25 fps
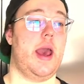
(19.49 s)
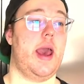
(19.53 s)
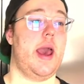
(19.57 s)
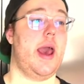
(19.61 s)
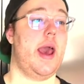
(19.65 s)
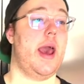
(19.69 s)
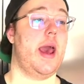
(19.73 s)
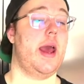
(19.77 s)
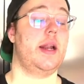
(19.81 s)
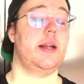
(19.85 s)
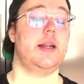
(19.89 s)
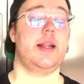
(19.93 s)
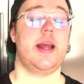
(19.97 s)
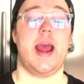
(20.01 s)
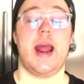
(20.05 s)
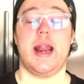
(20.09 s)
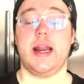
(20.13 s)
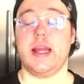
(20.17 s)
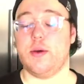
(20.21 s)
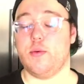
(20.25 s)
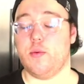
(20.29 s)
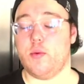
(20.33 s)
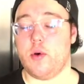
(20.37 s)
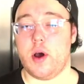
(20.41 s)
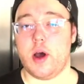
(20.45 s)
and to
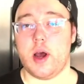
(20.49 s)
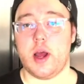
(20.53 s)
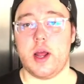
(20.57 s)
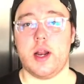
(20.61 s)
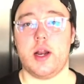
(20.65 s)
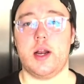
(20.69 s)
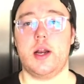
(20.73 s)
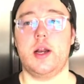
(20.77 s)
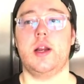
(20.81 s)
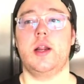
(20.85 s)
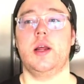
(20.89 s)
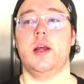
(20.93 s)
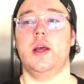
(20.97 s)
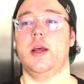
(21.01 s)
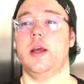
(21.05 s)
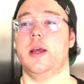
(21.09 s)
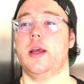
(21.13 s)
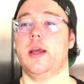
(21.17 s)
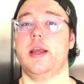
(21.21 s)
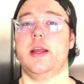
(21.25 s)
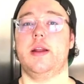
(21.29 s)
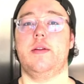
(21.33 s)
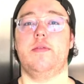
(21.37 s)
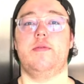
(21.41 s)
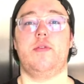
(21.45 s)
anyone
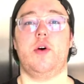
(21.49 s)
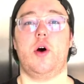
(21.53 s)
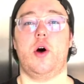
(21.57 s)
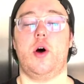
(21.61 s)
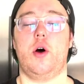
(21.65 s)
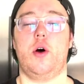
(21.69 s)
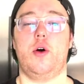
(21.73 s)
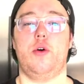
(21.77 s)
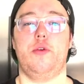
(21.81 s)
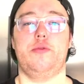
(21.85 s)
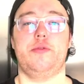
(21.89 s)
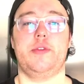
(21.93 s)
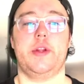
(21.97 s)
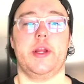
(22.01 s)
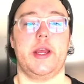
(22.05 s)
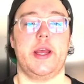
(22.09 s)
involved